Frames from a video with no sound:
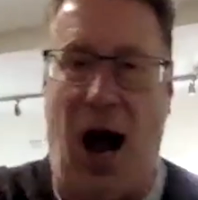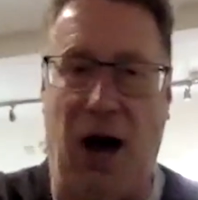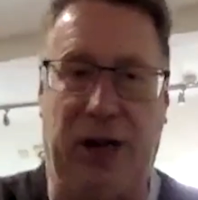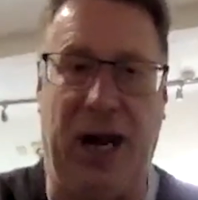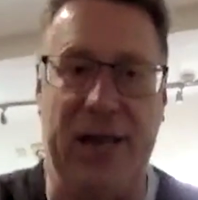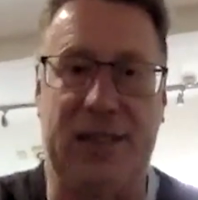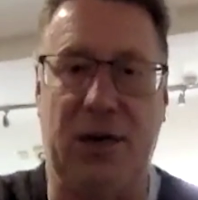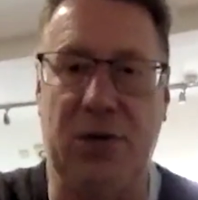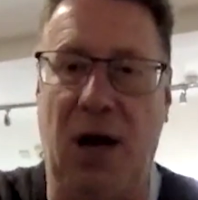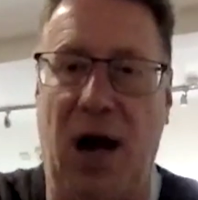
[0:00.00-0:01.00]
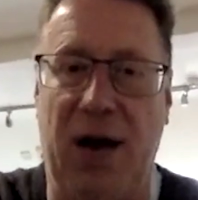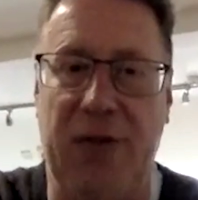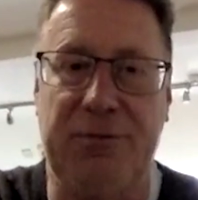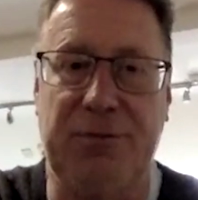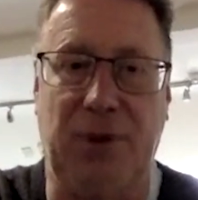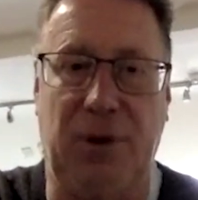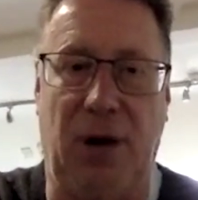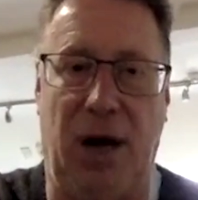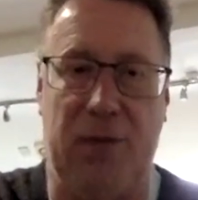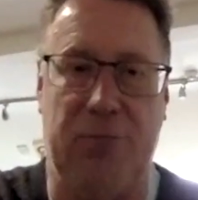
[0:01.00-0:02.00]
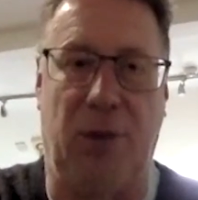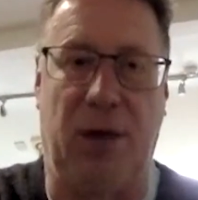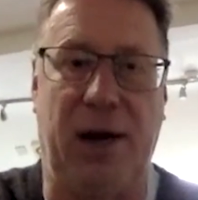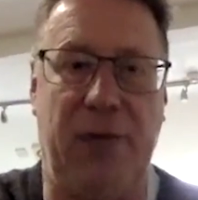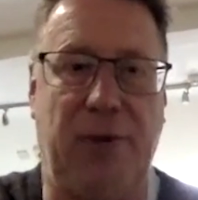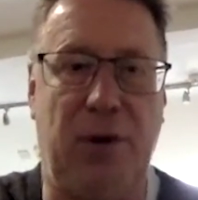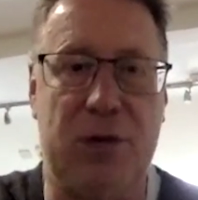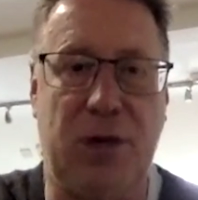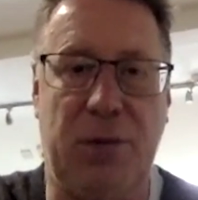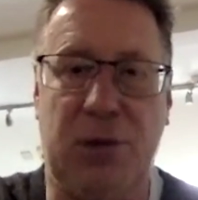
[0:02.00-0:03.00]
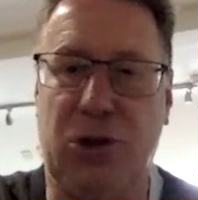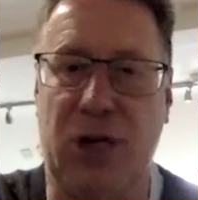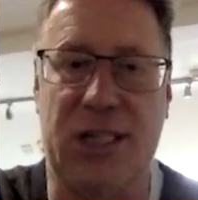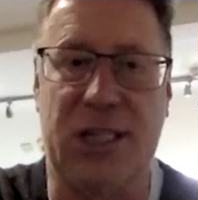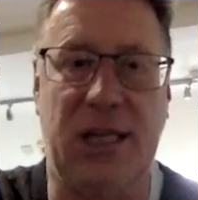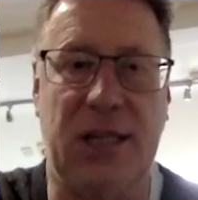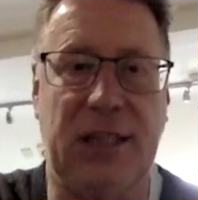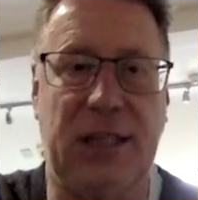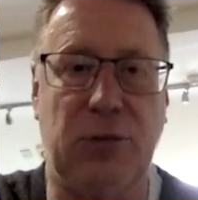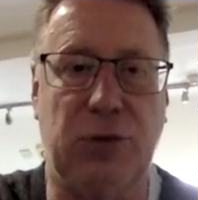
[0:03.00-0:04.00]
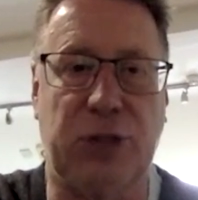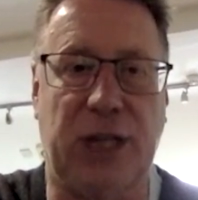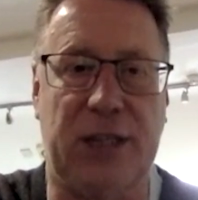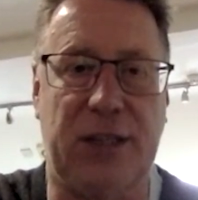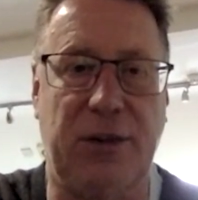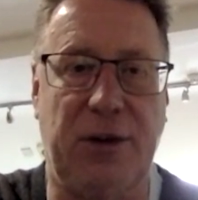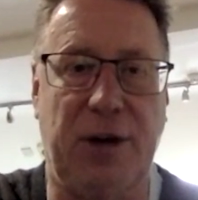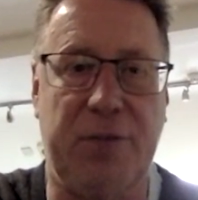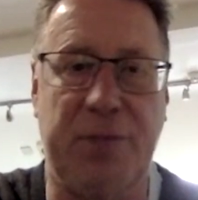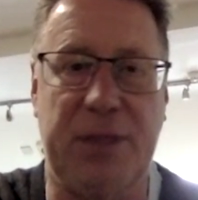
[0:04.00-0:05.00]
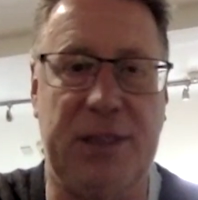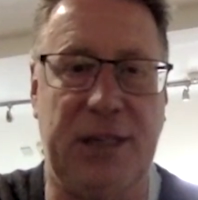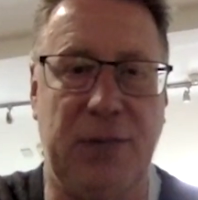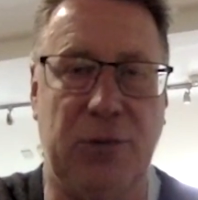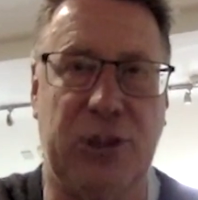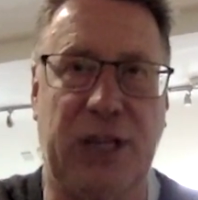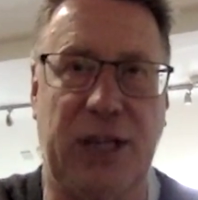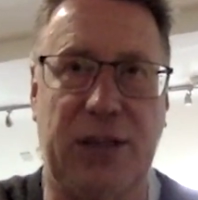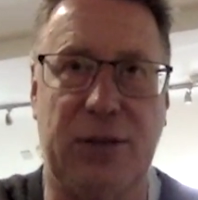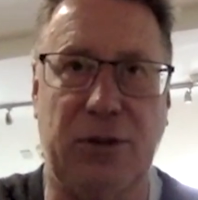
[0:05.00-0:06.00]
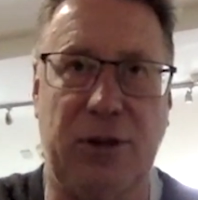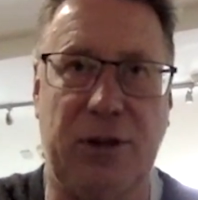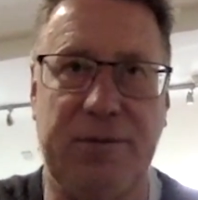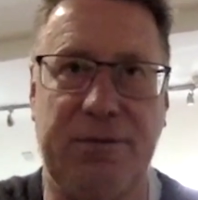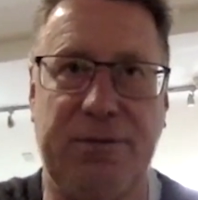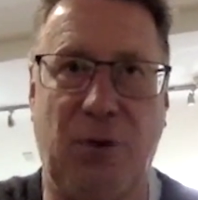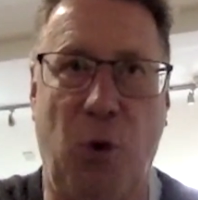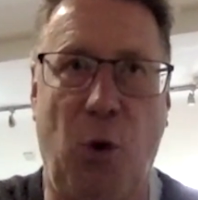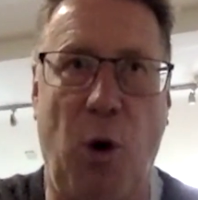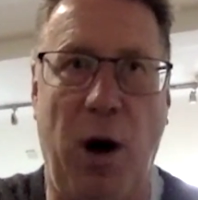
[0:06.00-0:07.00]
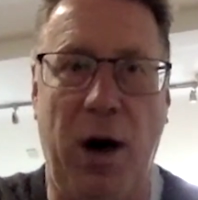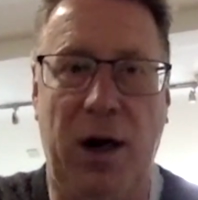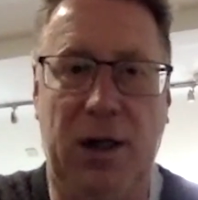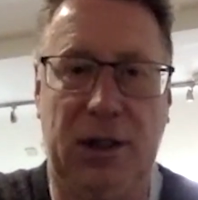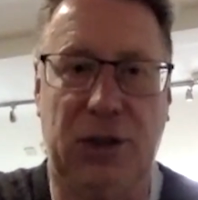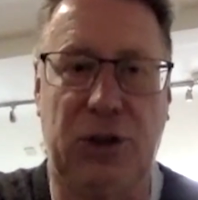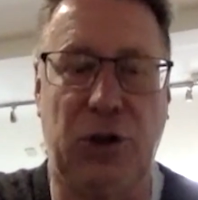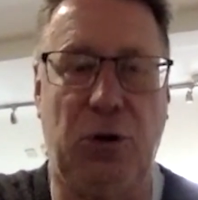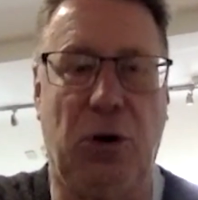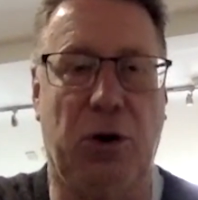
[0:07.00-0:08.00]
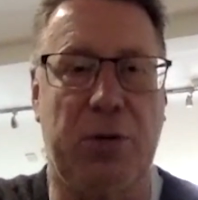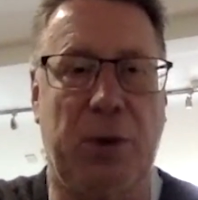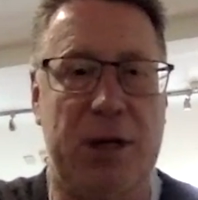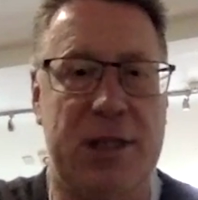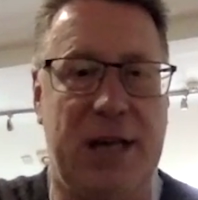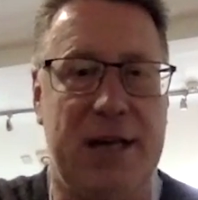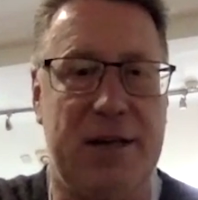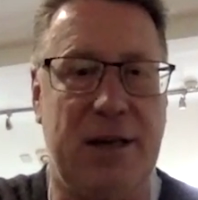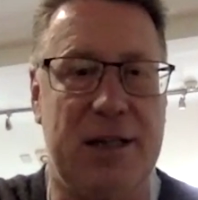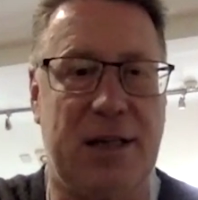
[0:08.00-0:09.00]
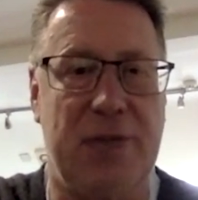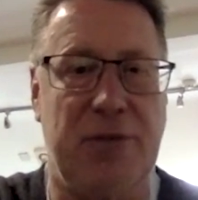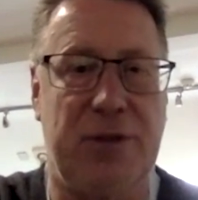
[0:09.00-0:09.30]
Okay, so my current role is I'm a trustee and general secretary, and I've been general secretary for too long, you might say, at least over